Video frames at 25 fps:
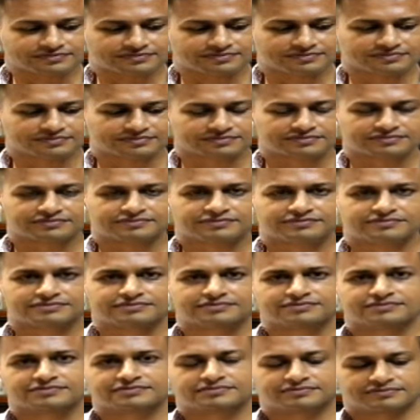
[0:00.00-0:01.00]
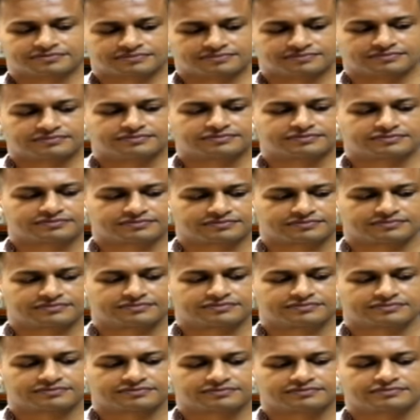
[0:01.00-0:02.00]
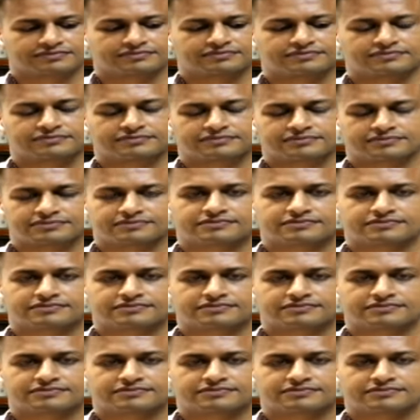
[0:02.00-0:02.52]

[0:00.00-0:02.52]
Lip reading: [no speech]